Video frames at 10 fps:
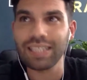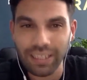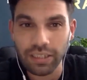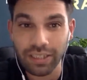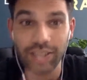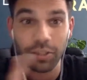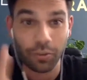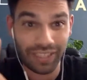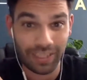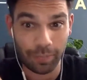this is
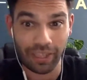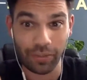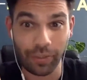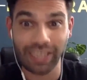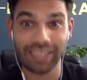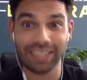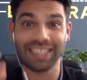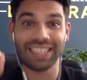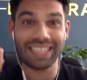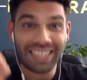crazy, by the way,
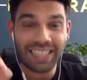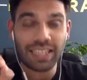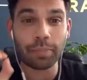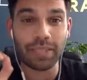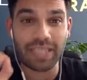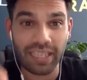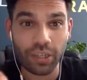60%